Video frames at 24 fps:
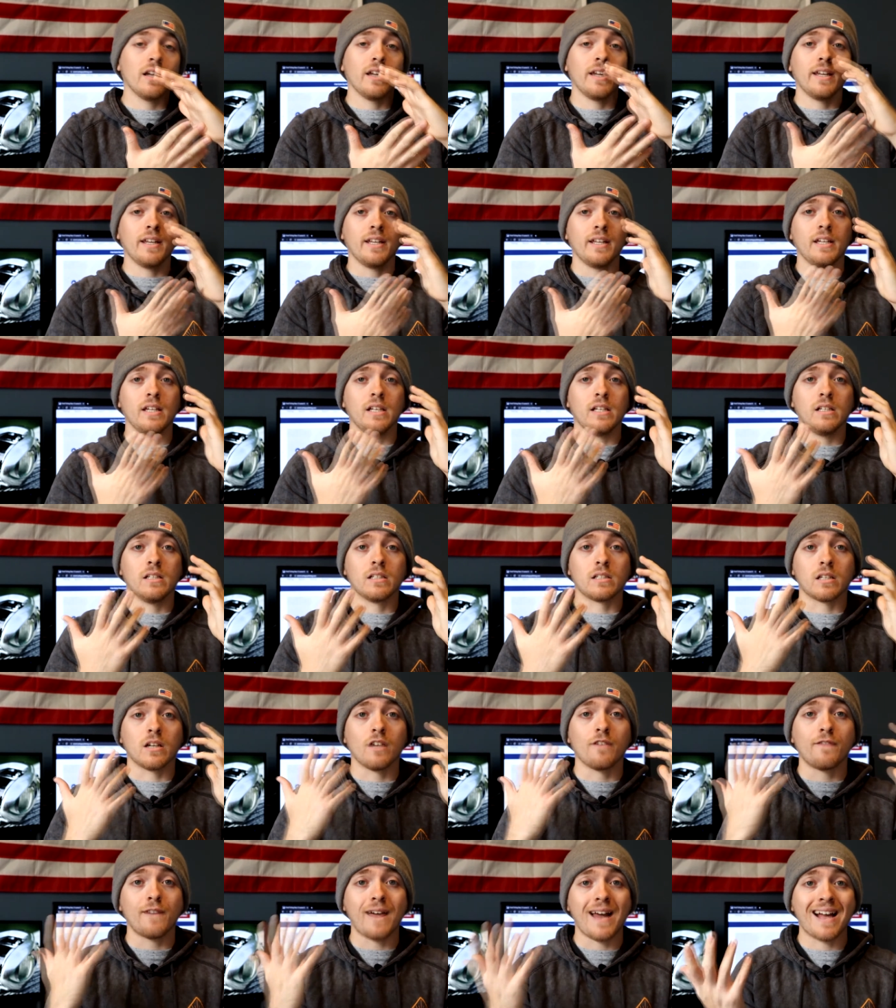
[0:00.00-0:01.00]
it is
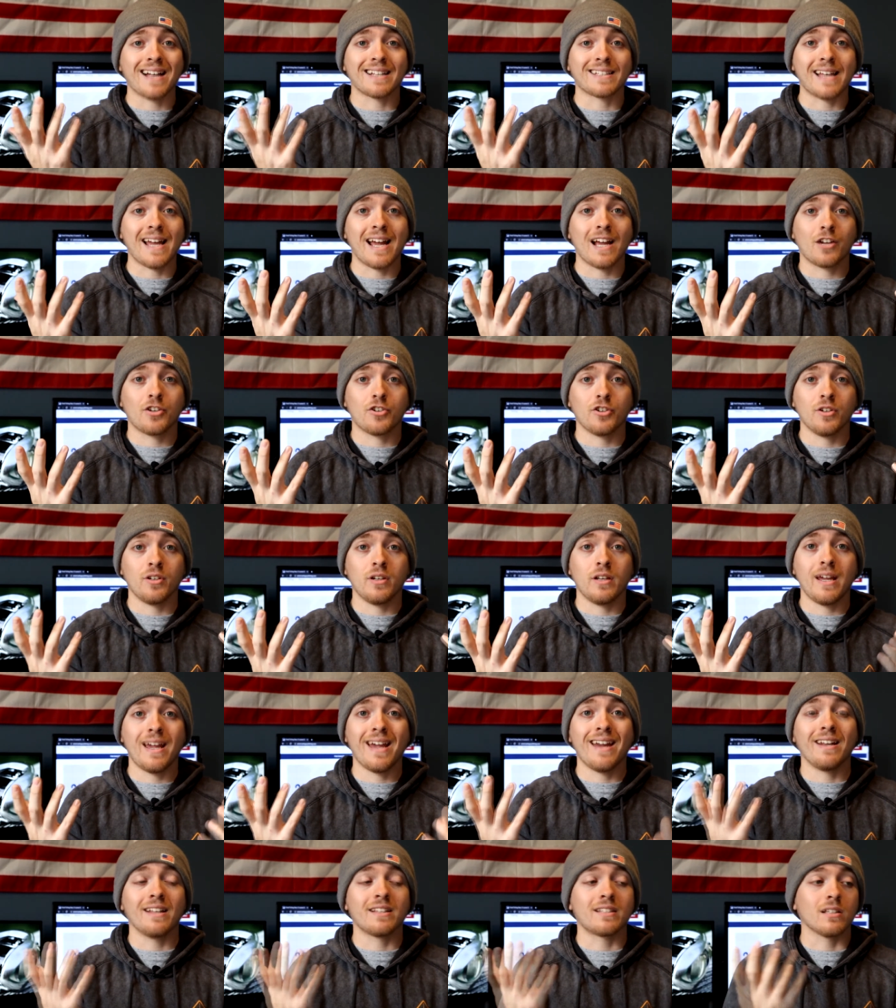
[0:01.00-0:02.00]
a fast action
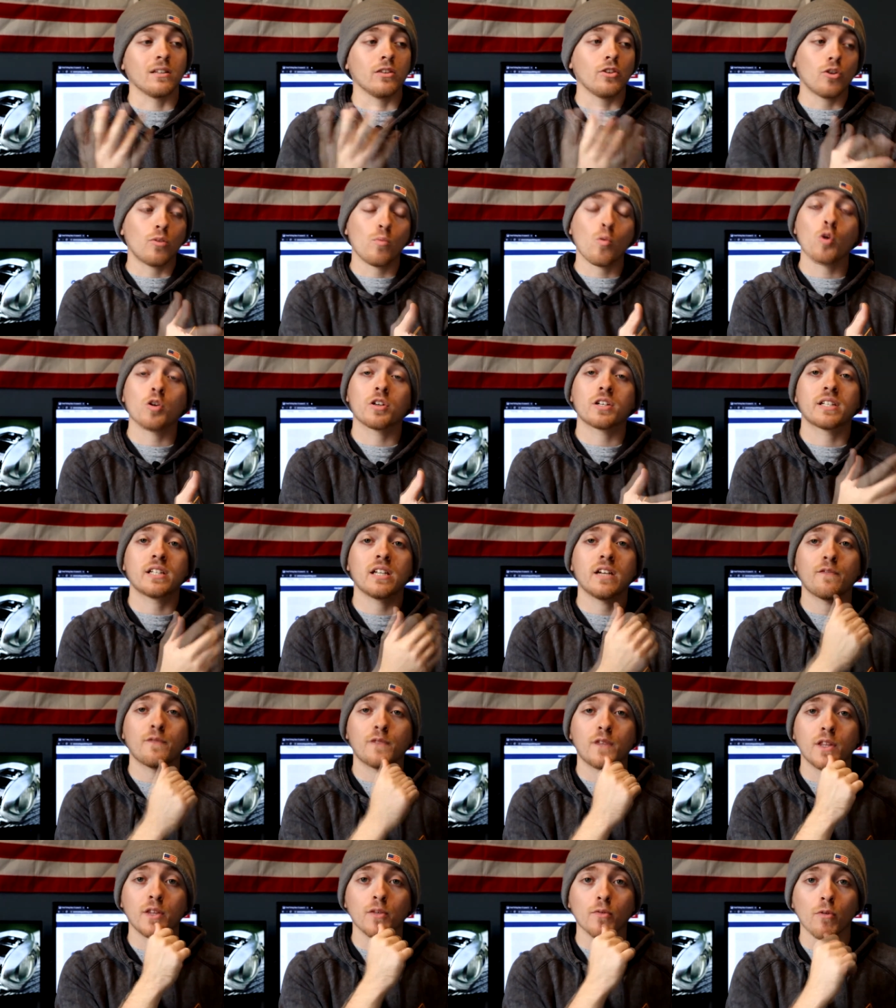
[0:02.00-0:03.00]
and it's a little more
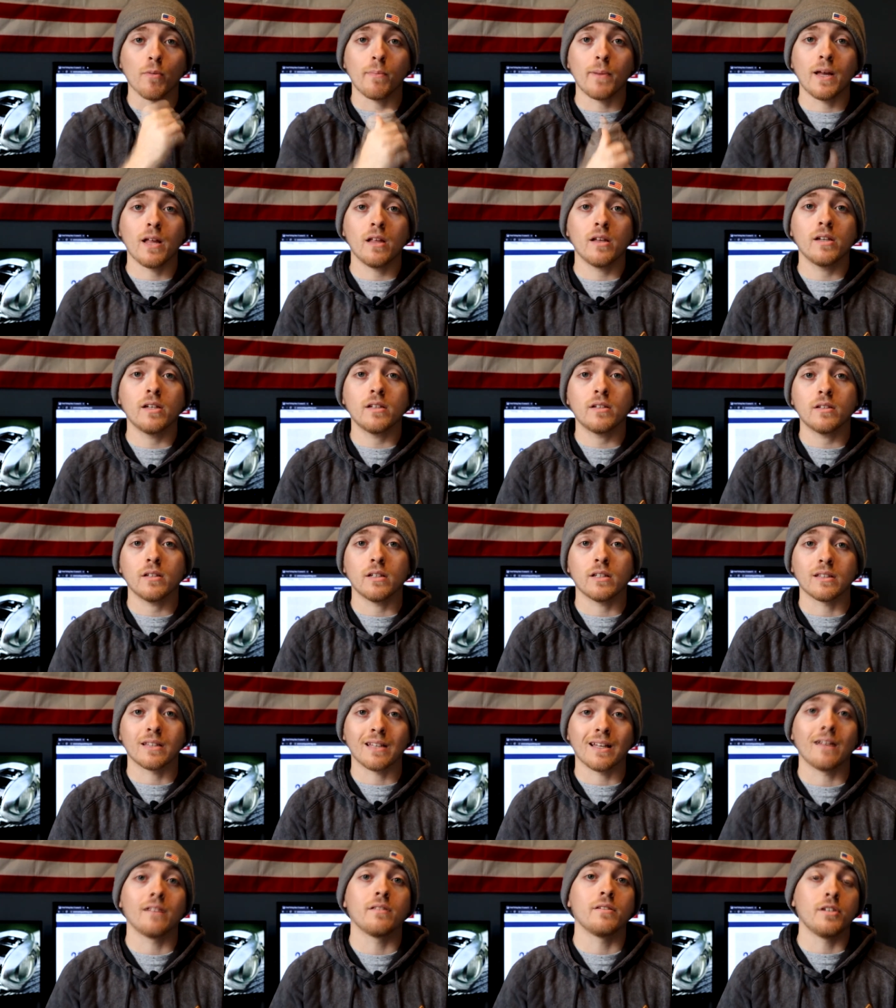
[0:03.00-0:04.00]
stiff than the Rebellion.
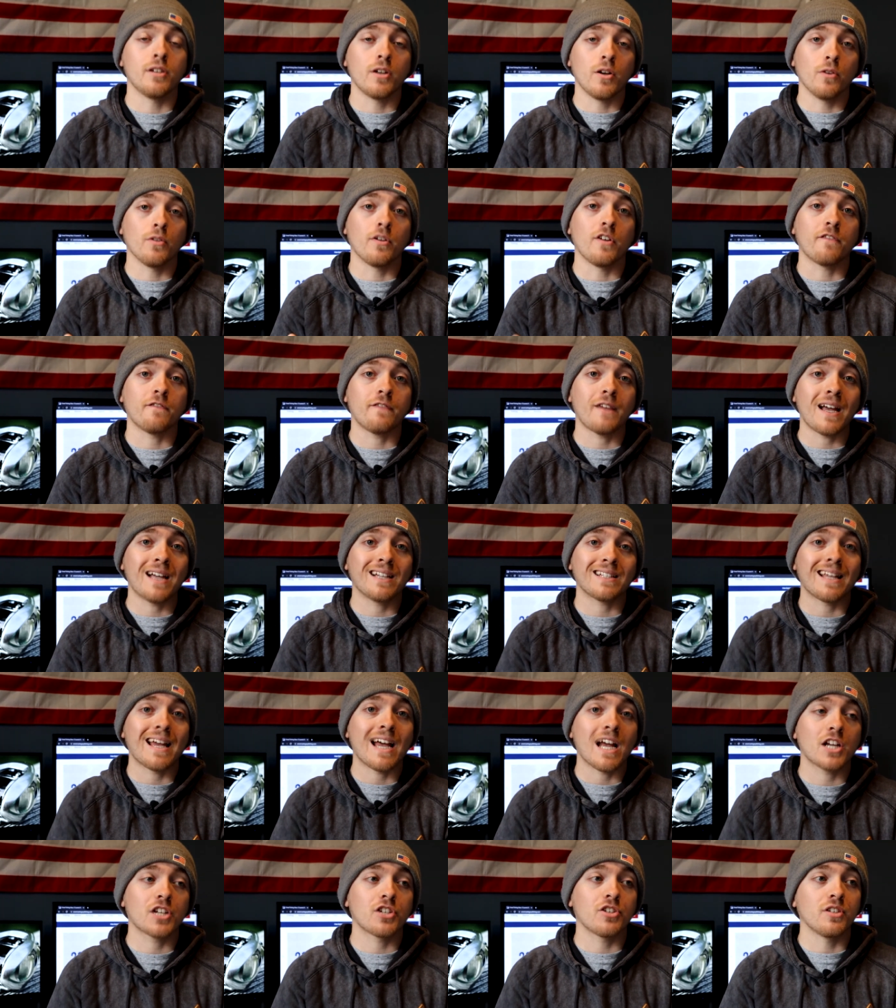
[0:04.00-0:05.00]
That fast
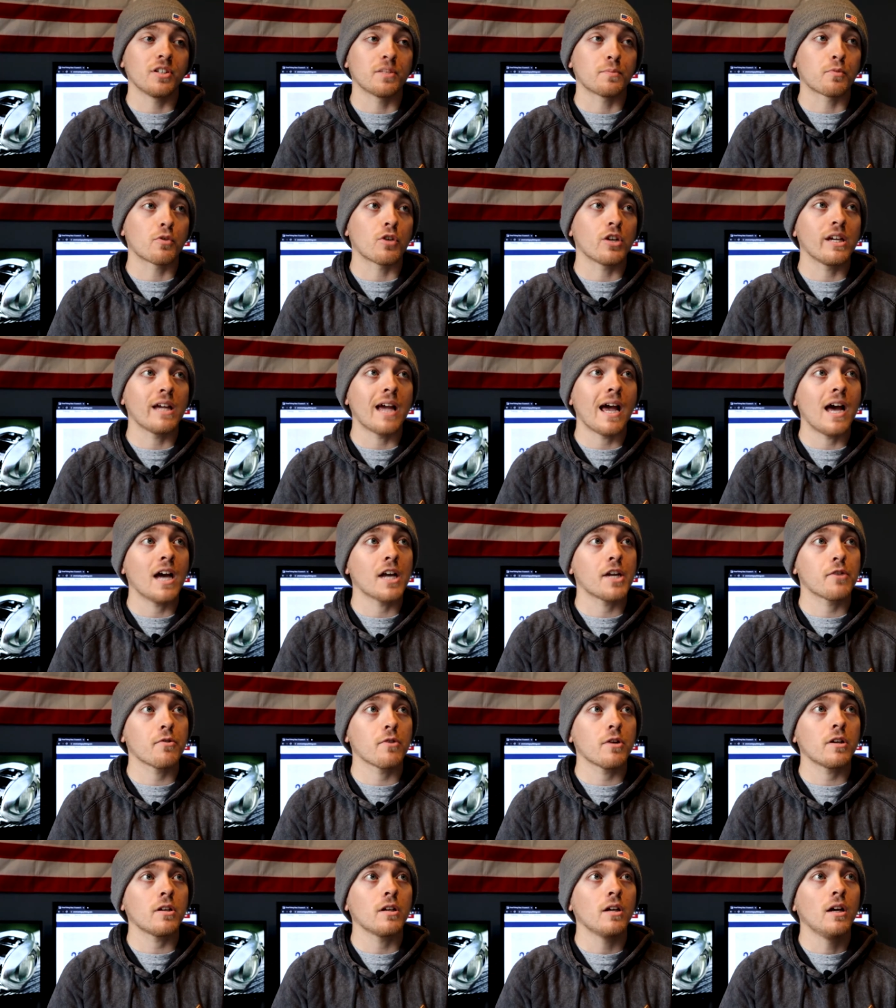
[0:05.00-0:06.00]
action is pretty
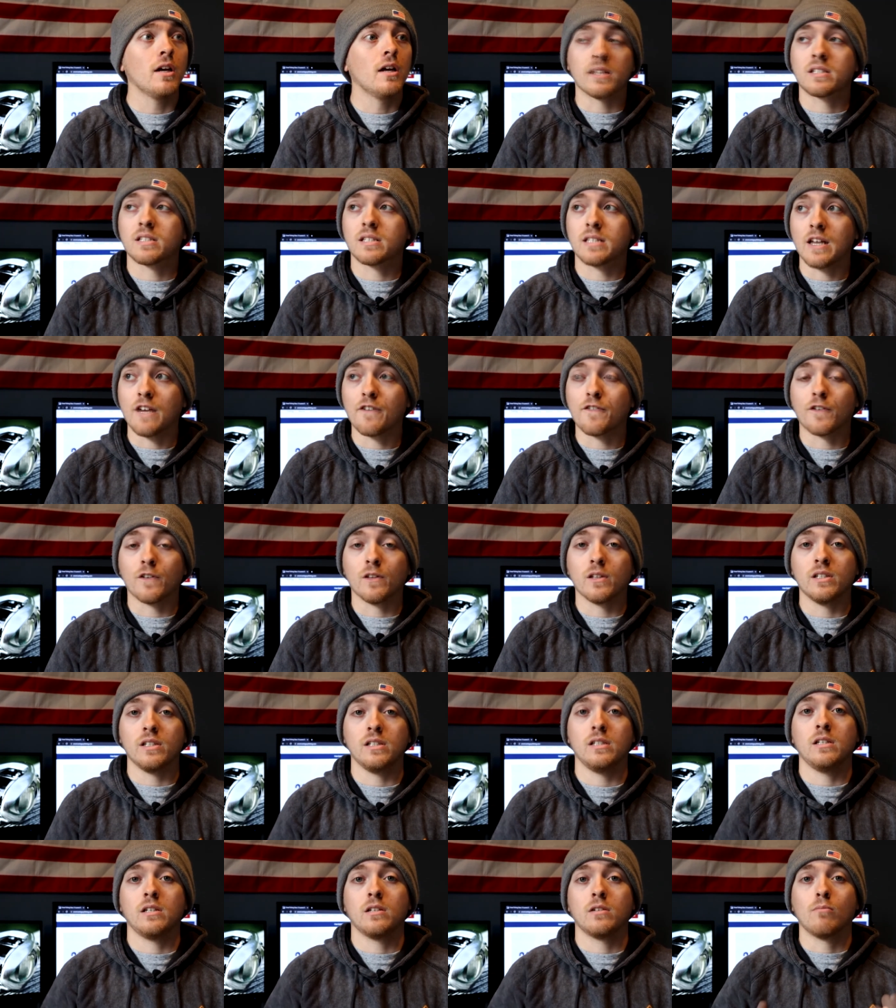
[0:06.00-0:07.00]
accurate. It's
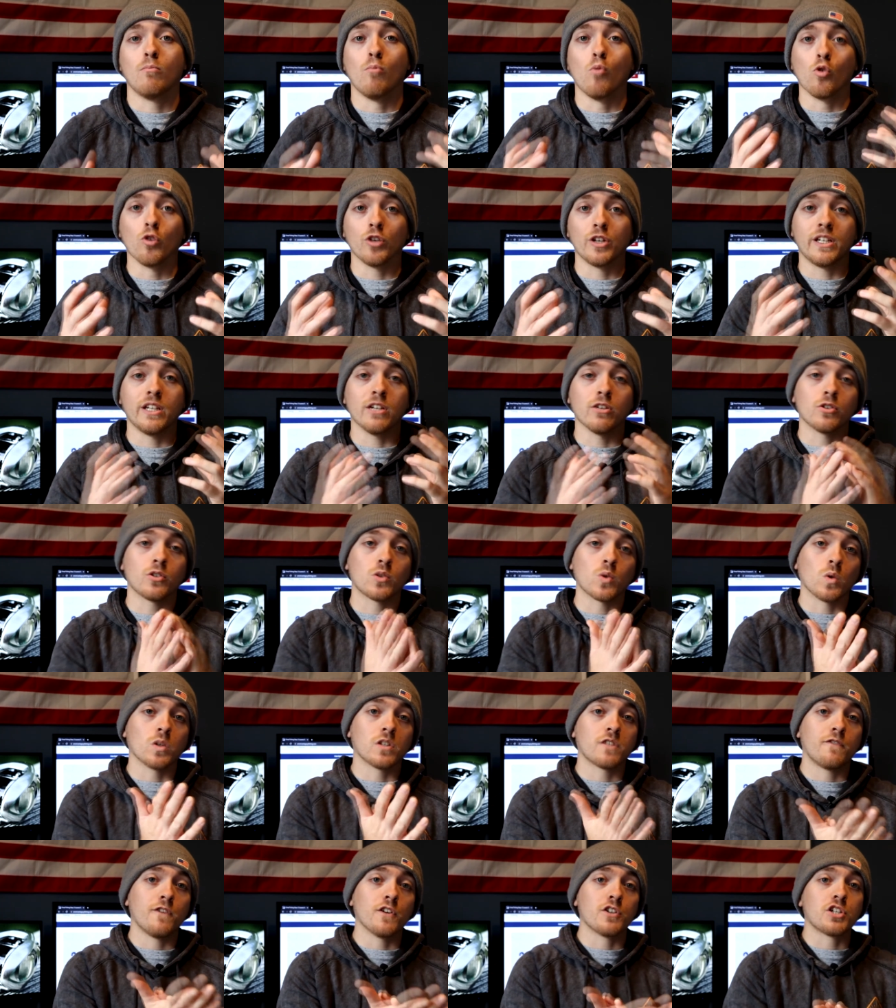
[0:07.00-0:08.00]
definitely more geared
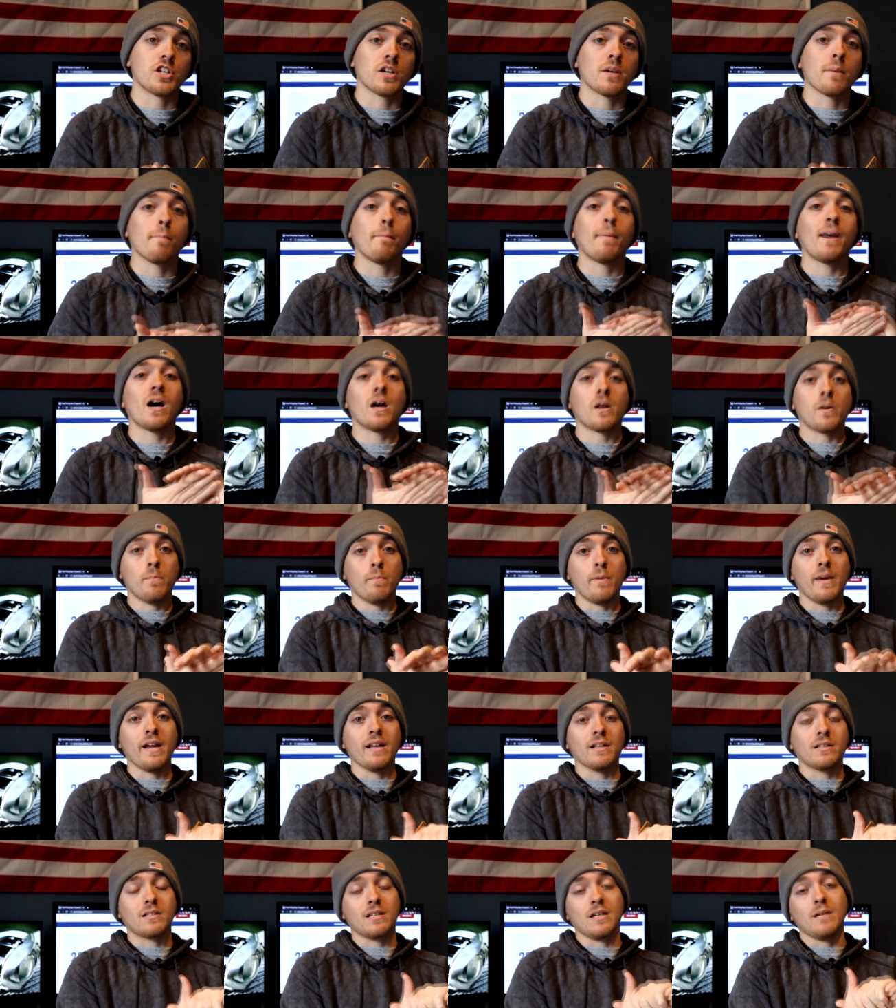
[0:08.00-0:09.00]
towards fishing bottom
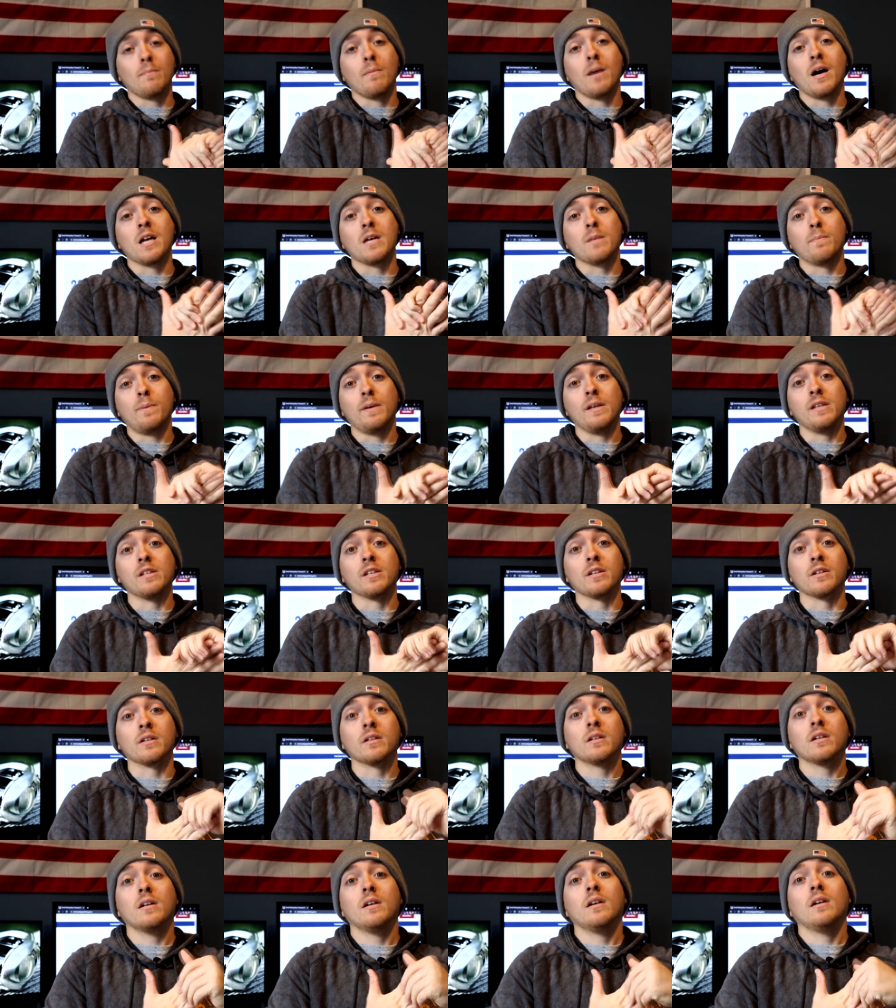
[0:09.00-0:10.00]
baits in my opinion.